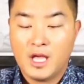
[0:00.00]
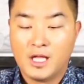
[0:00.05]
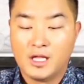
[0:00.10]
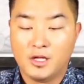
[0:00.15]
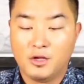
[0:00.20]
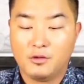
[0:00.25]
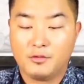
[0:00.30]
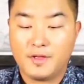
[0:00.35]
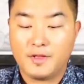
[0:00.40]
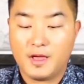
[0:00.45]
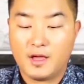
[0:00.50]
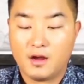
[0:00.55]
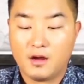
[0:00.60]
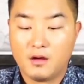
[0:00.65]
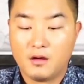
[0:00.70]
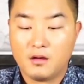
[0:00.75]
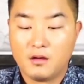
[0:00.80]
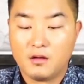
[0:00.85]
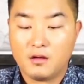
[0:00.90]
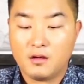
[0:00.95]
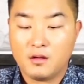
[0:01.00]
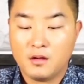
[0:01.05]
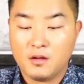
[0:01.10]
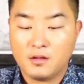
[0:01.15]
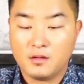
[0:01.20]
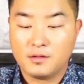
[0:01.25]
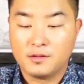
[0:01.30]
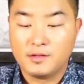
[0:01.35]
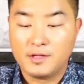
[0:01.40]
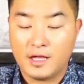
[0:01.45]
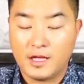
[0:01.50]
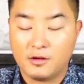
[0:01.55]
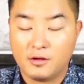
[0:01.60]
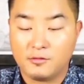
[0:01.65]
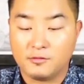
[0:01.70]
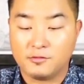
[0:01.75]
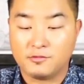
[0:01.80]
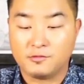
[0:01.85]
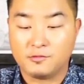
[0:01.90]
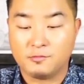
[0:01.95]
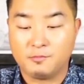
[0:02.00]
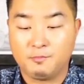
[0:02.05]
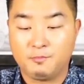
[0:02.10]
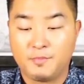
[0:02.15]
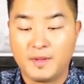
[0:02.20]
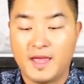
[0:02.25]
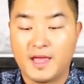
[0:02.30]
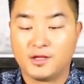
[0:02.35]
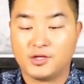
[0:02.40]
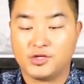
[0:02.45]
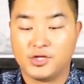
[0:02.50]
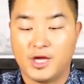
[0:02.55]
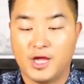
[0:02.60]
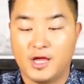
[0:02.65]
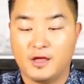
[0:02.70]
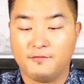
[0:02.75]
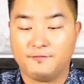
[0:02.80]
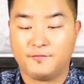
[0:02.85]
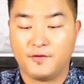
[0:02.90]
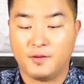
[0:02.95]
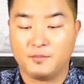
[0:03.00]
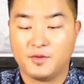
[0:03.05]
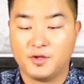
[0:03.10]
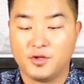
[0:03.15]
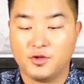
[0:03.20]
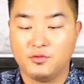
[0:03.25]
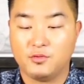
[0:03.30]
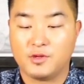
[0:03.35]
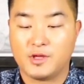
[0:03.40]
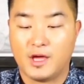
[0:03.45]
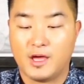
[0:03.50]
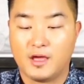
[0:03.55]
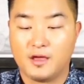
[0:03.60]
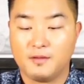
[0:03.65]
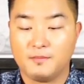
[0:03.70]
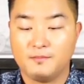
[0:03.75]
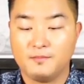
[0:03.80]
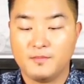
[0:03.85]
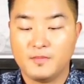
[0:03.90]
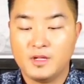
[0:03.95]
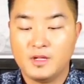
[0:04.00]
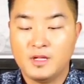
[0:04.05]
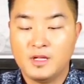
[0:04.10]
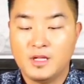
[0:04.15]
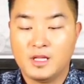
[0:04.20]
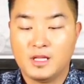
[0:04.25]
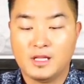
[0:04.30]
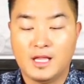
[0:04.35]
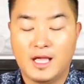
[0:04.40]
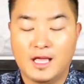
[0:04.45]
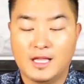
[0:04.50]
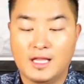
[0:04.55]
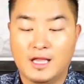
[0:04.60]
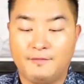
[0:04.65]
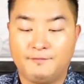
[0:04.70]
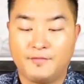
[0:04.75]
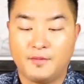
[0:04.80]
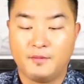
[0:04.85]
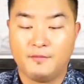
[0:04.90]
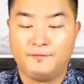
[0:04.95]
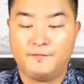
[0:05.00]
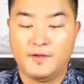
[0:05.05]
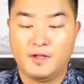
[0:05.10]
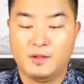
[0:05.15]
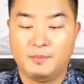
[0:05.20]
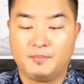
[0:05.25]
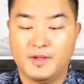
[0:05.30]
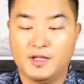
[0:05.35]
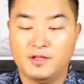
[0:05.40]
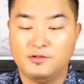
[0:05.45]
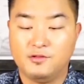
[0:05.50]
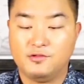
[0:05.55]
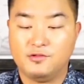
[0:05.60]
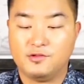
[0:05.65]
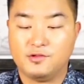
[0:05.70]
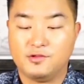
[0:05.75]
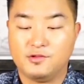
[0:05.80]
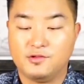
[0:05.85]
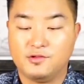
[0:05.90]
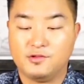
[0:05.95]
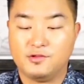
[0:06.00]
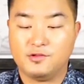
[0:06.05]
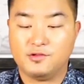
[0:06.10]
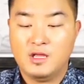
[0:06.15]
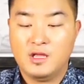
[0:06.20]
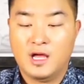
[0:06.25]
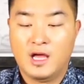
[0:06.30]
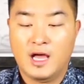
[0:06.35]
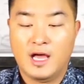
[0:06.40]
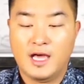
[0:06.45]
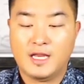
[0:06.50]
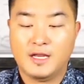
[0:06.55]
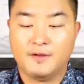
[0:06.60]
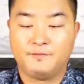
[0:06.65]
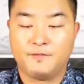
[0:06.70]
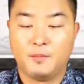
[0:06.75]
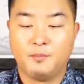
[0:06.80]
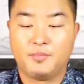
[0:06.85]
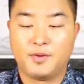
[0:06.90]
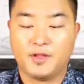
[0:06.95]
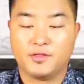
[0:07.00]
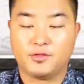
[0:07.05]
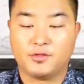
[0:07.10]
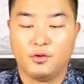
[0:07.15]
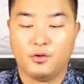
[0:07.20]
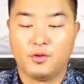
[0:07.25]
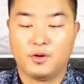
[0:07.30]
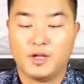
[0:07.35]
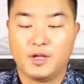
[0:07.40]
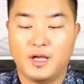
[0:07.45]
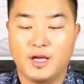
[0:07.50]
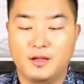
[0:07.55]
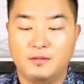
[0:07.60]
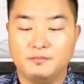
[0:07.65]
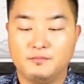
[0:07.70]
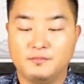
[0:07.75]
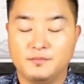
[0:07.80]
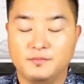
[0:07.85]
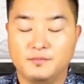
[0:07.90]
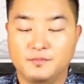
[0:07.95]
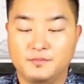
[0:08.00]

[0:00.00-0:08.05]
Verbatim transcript: Hello there. Del Specie from the UK. Lala from the Philippines. Heidi from Pretoria.